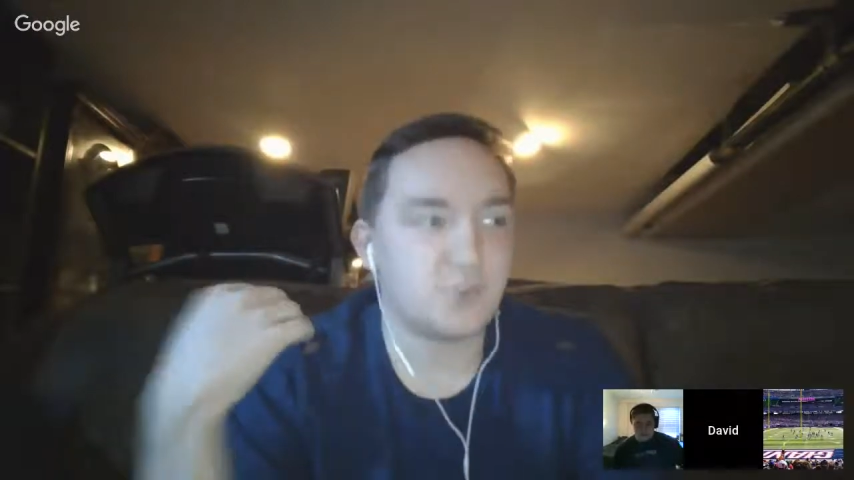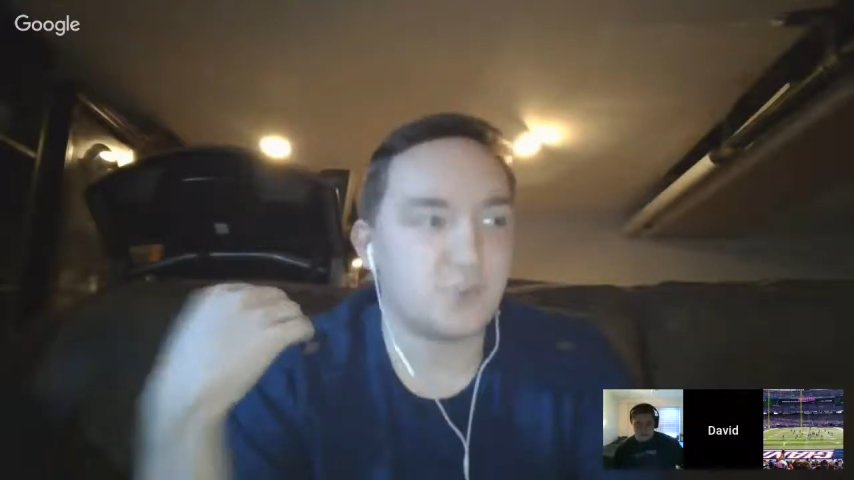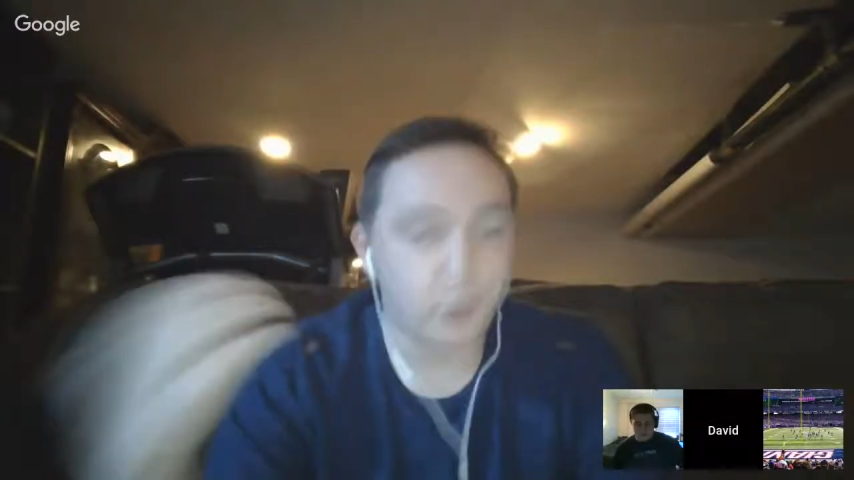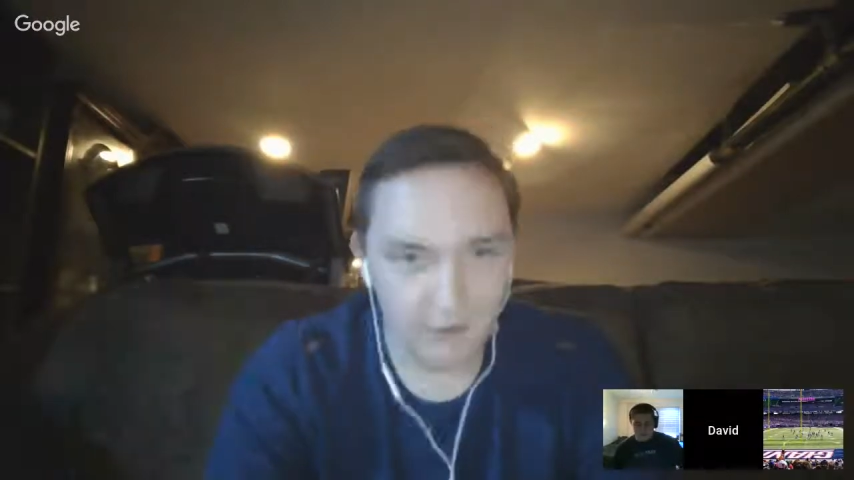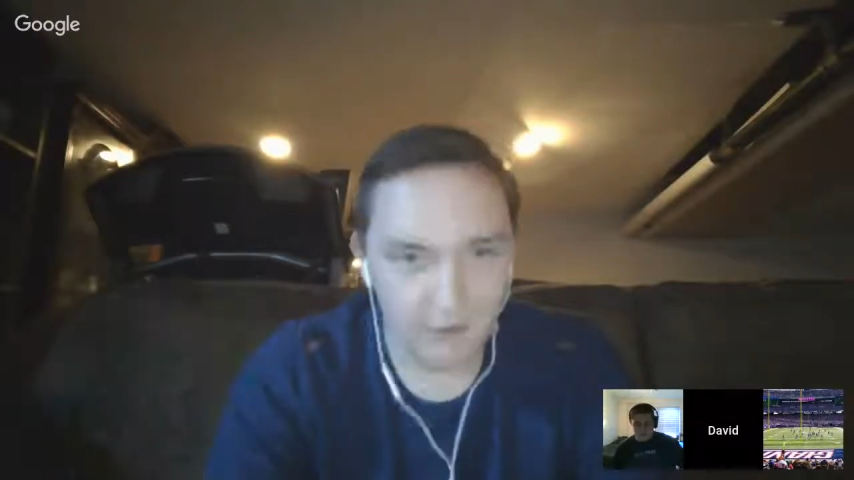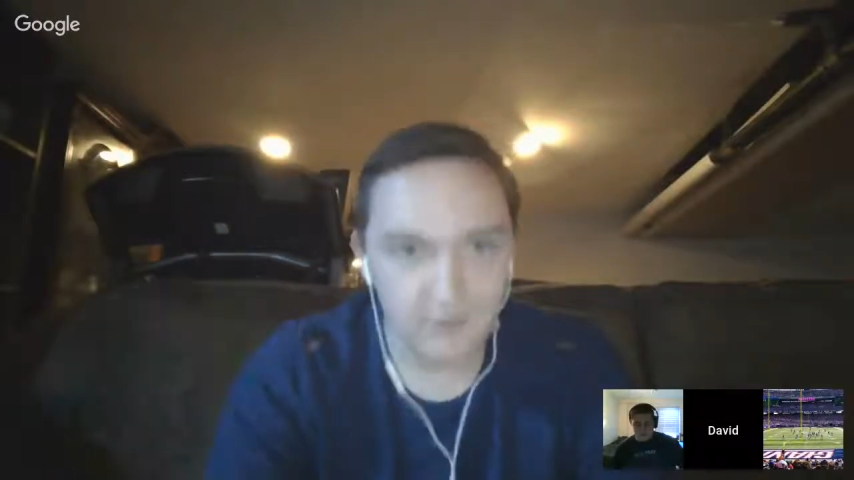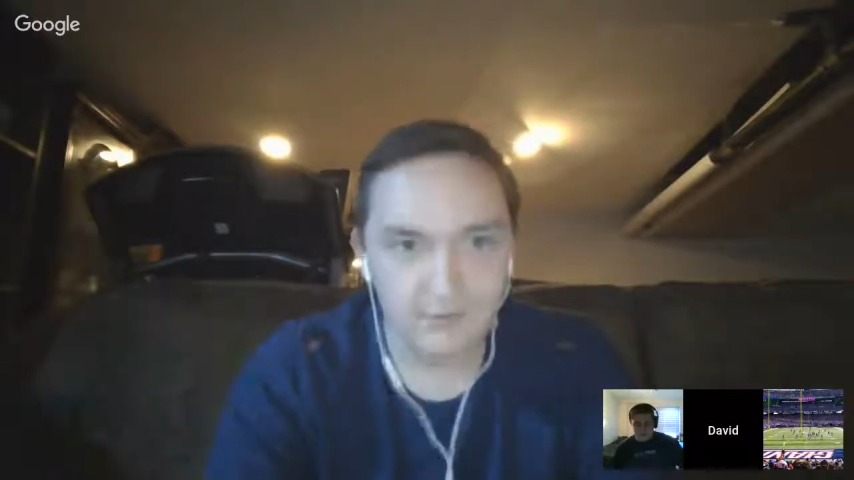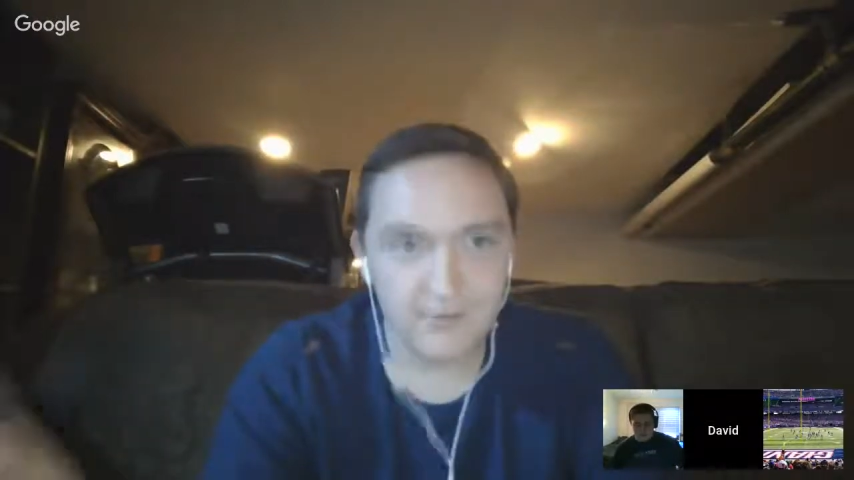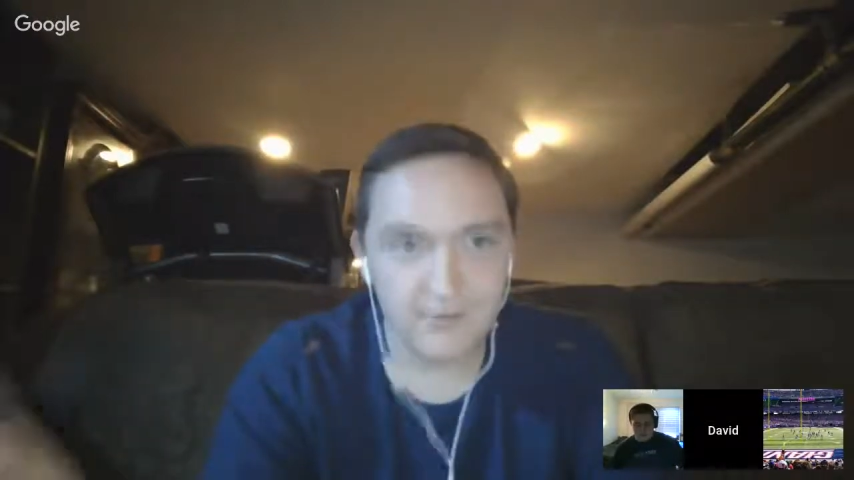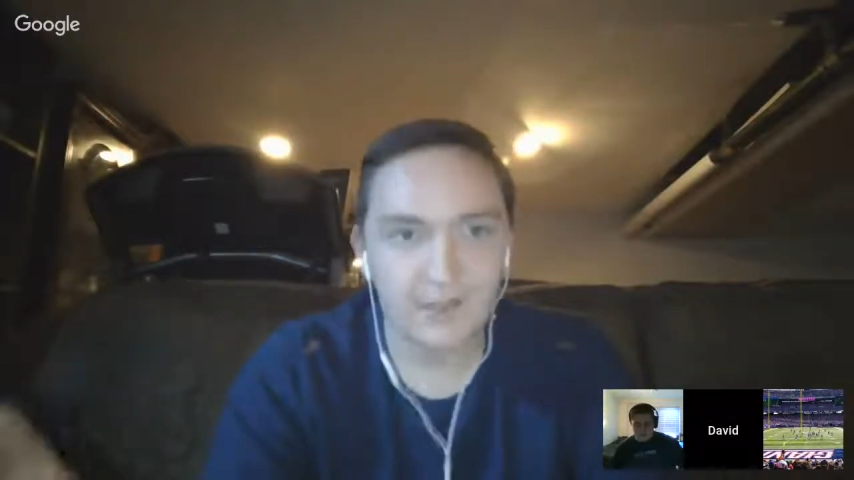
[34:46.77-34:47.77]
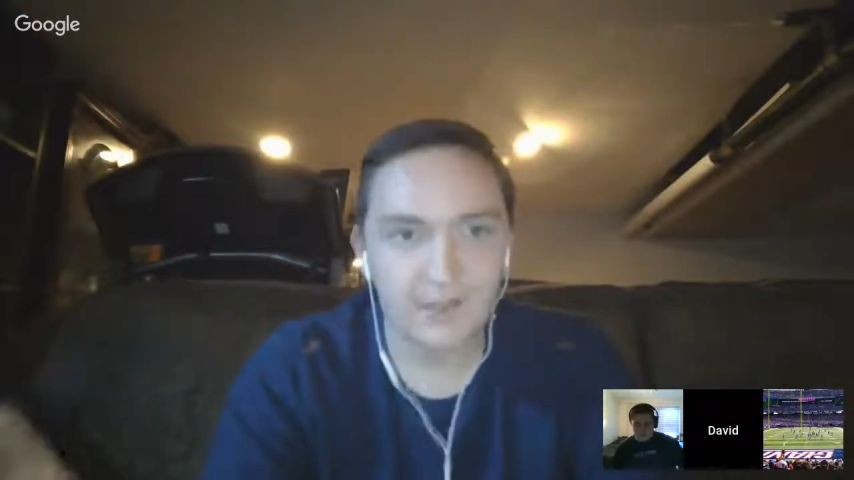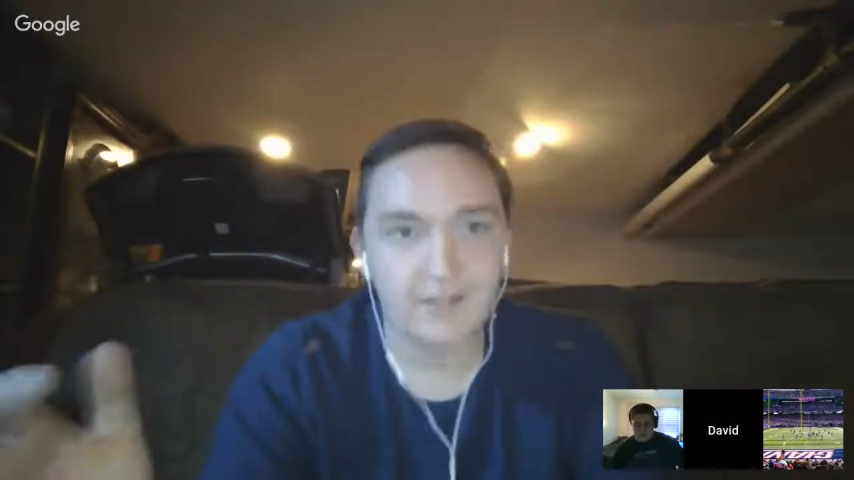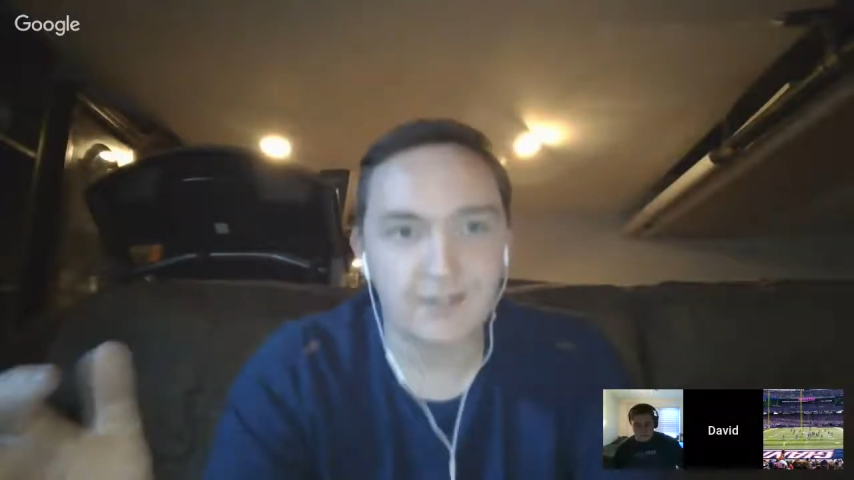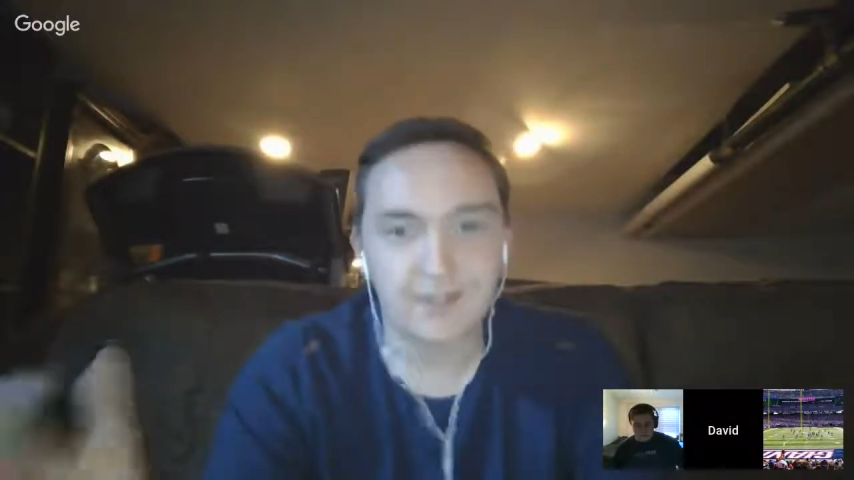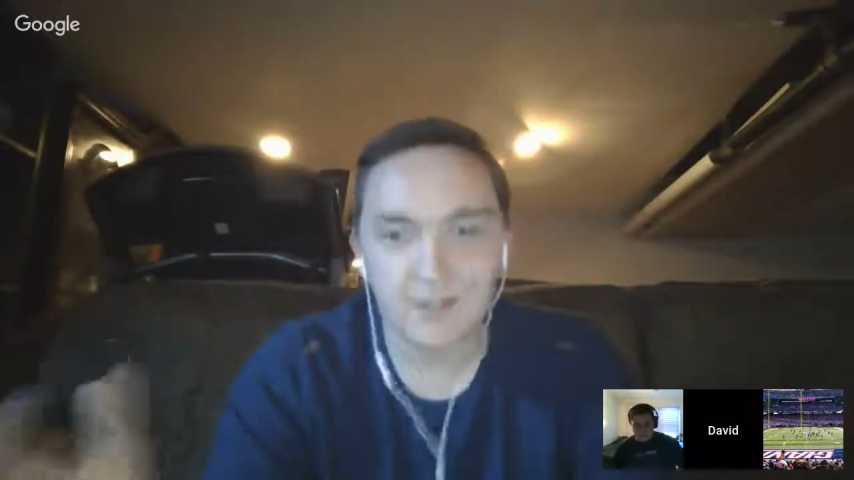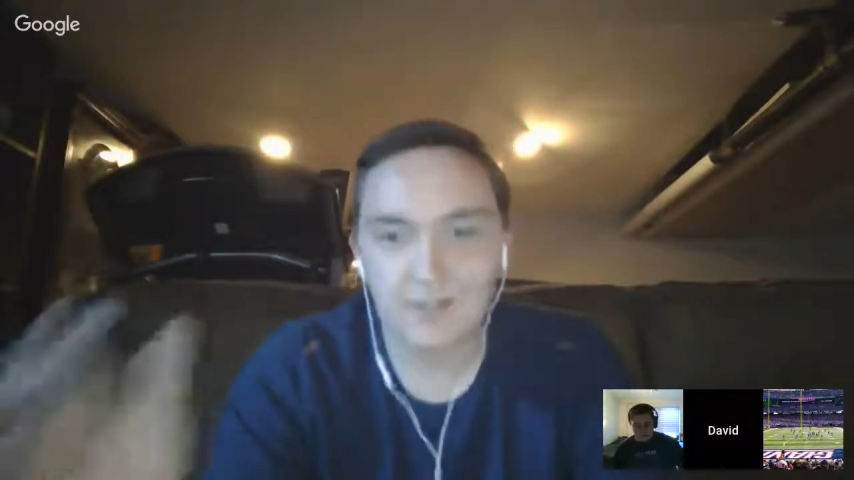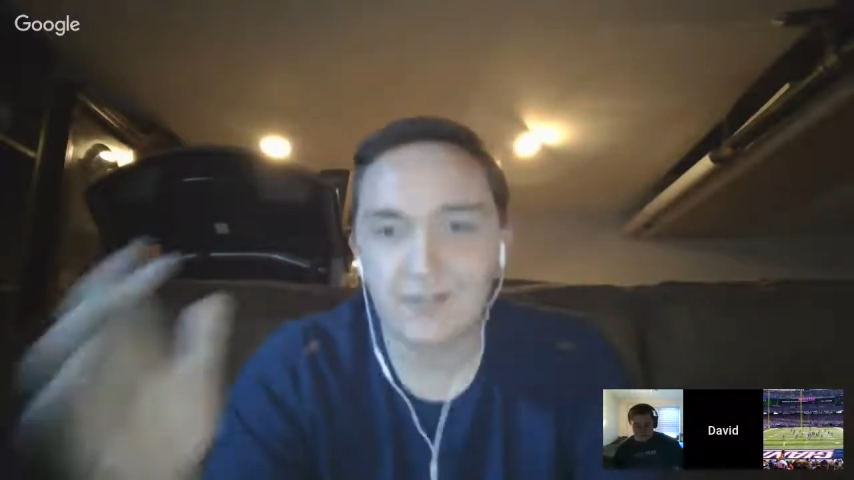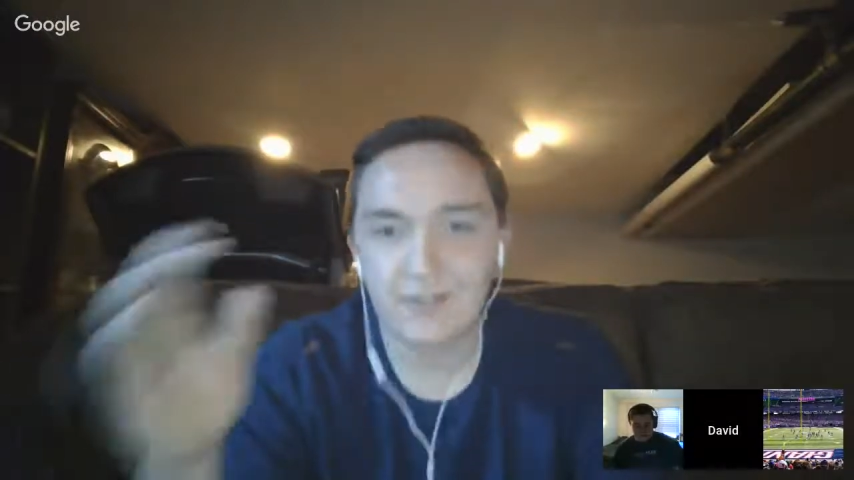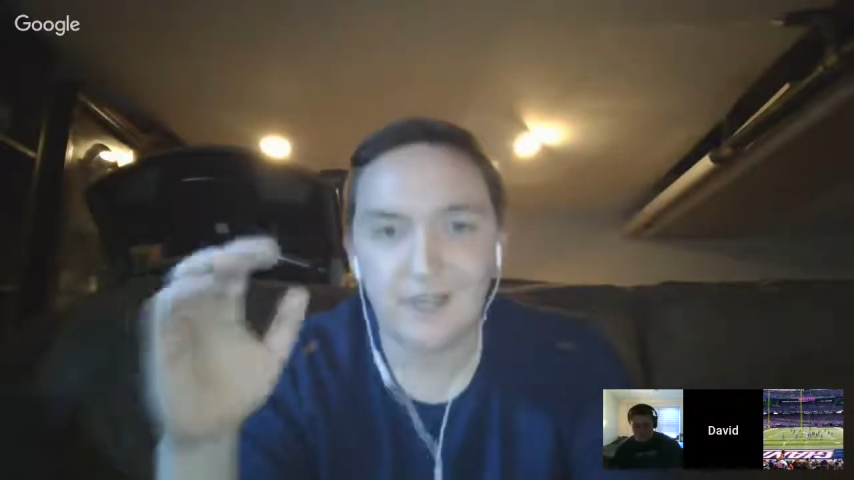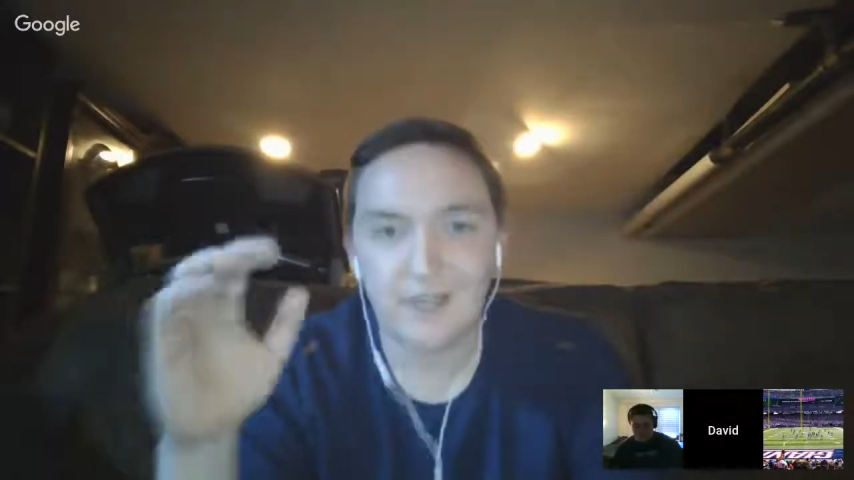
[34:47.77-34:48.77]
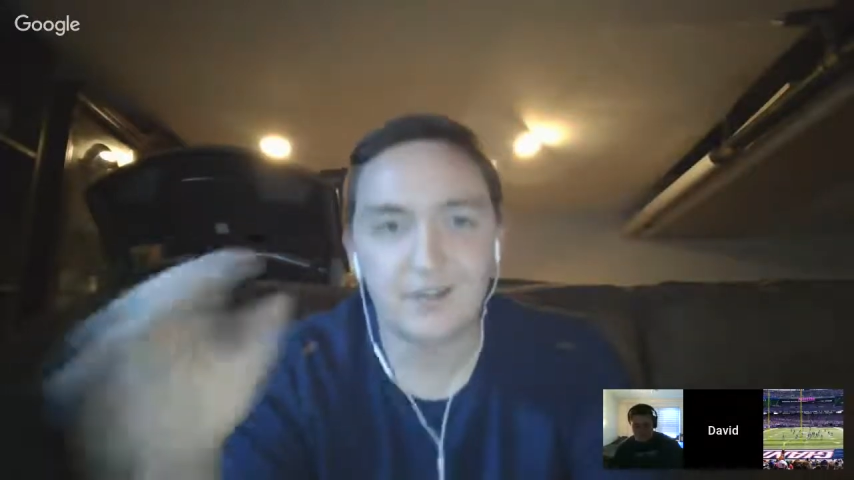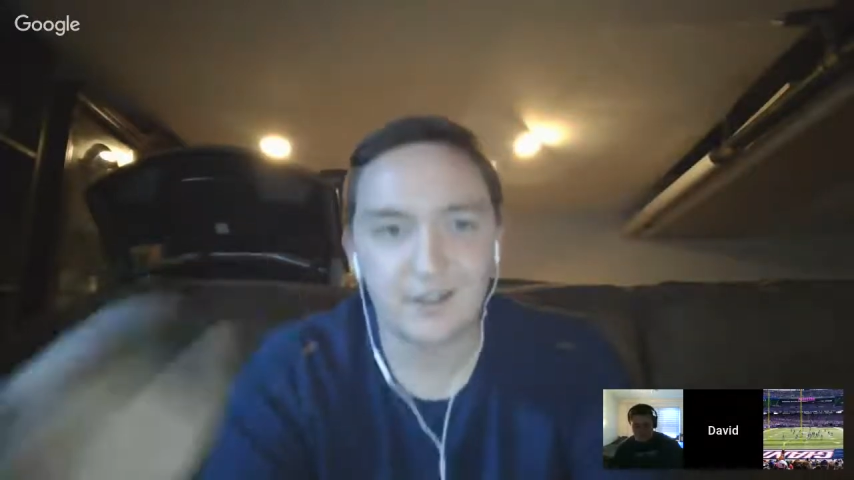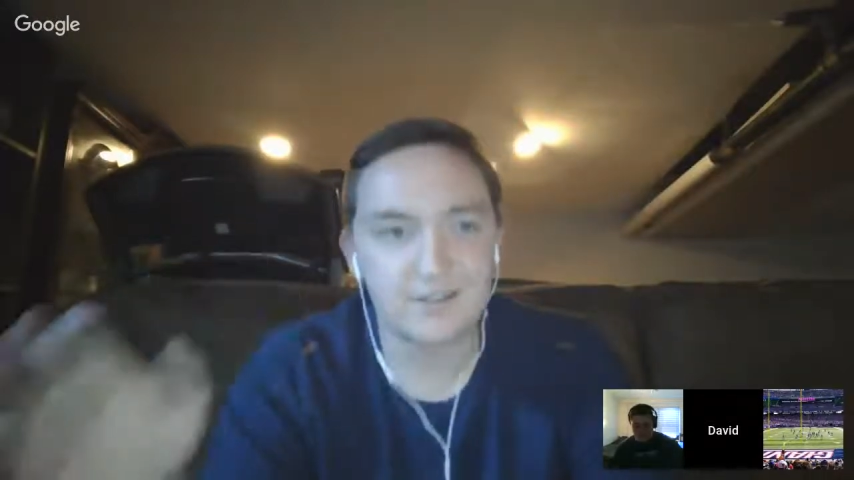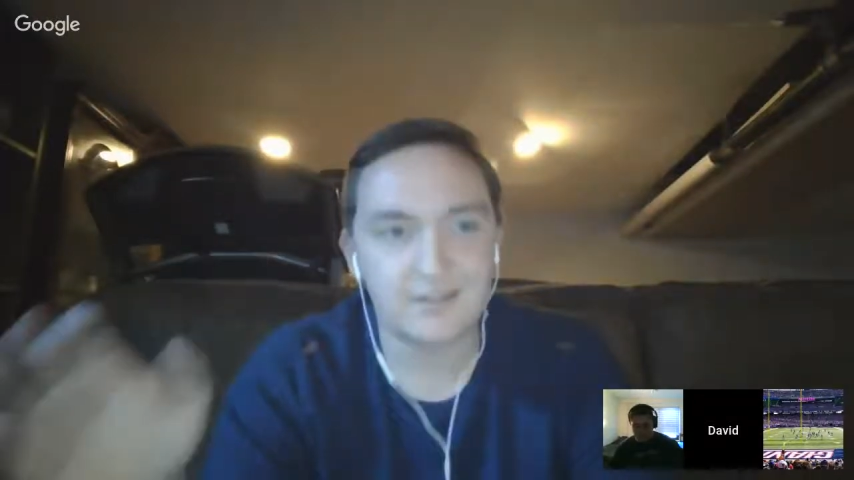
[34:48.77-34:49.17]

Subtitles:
Twitter, giving